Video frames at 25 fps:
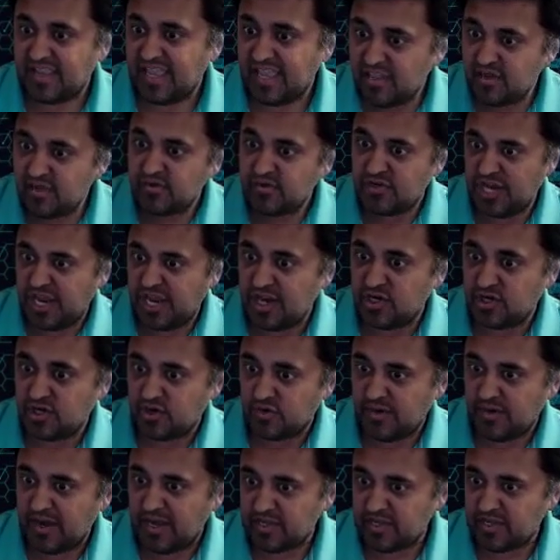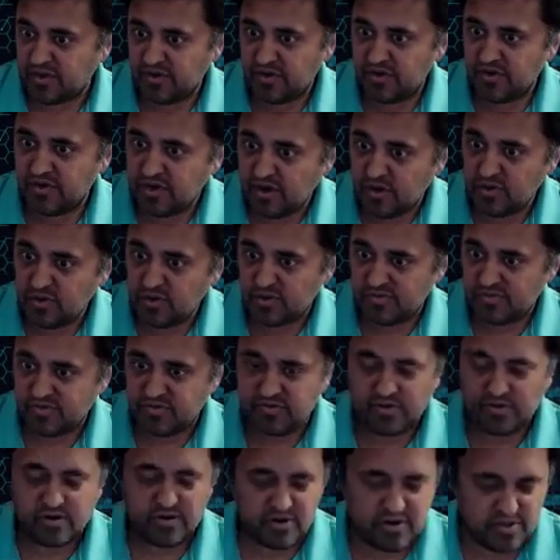Can you change your ways? Are you
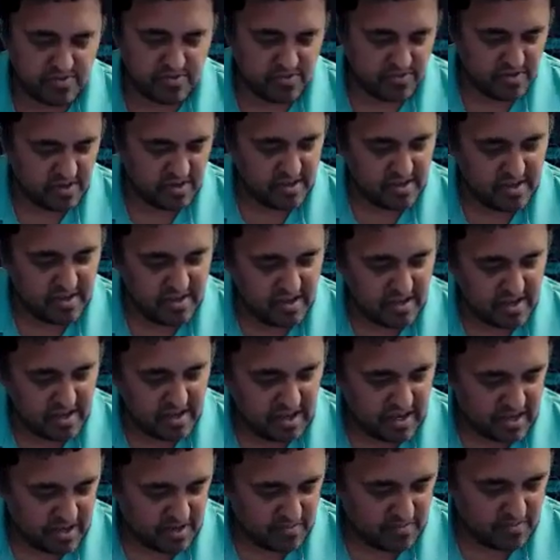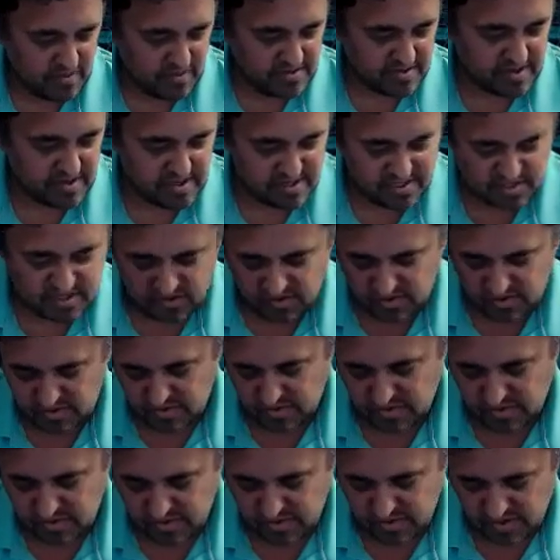coachable? Are you willing
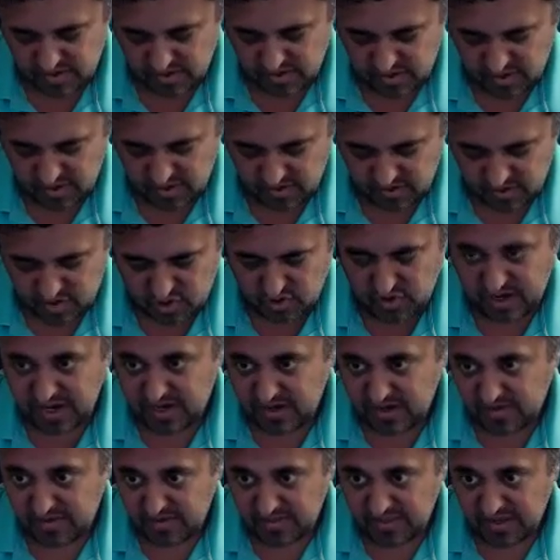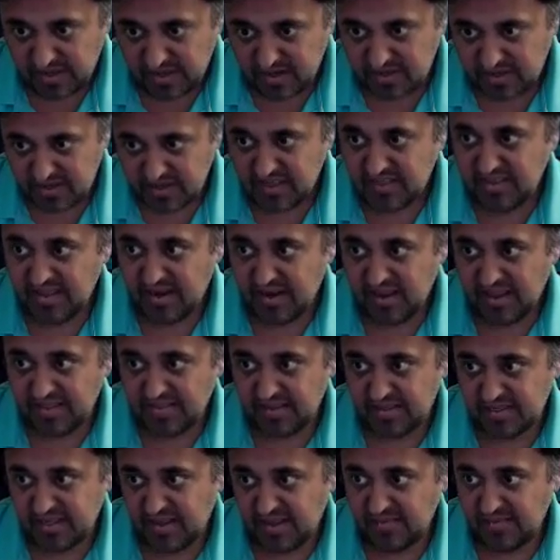to, try new things? And then
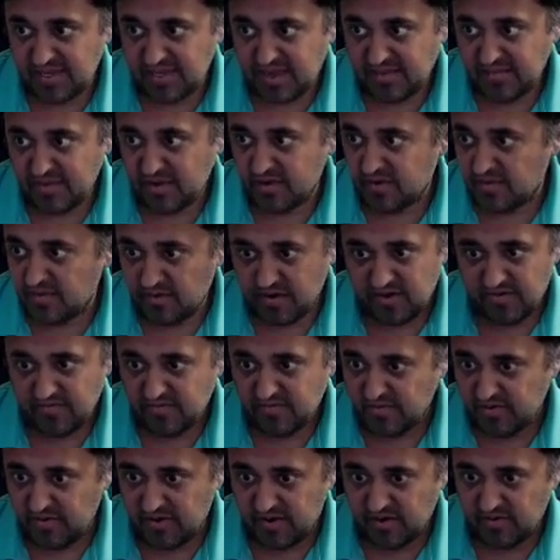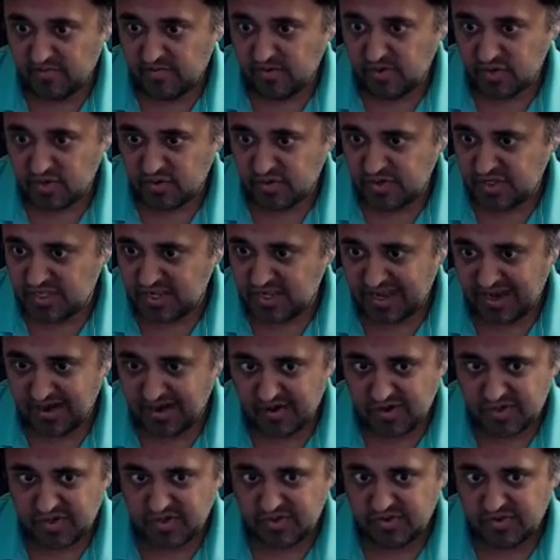at the same time, one of our most recent
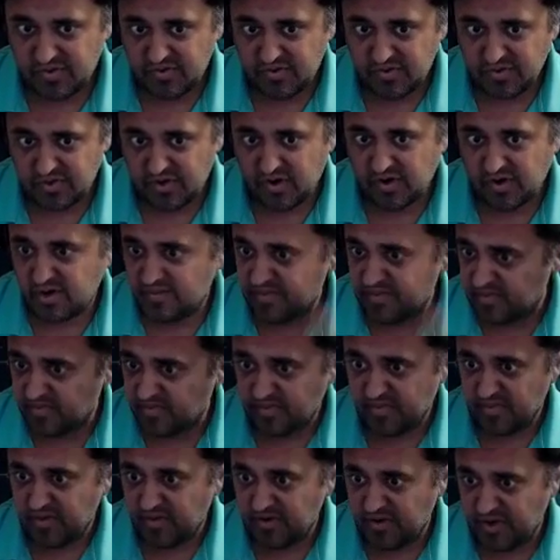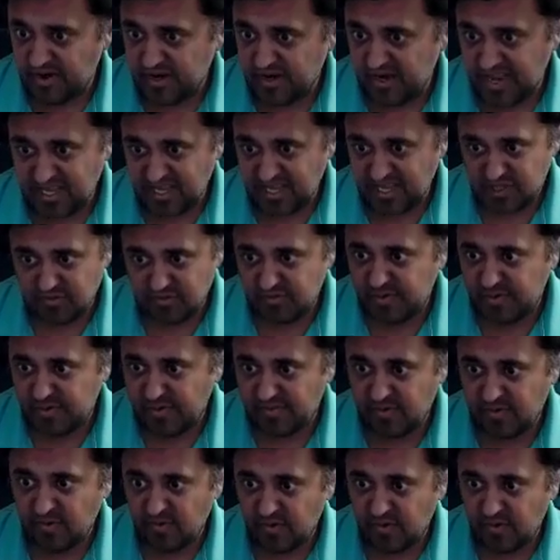hires who's already been promoted and has 3 people